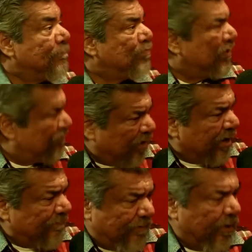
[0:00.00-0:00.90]
It's
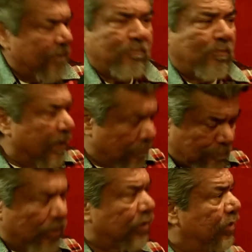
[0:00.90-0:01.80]
very, very by the
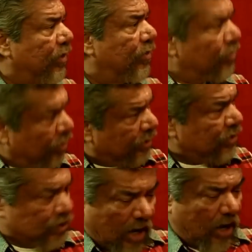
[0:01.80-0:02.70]
book, you know, Ernie
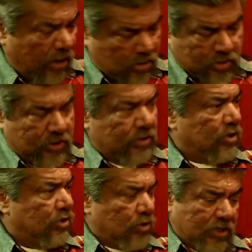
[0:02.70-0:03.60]
Shaw. Oh,
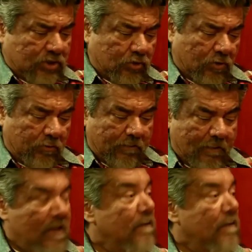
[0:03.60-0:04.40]
they do this, George.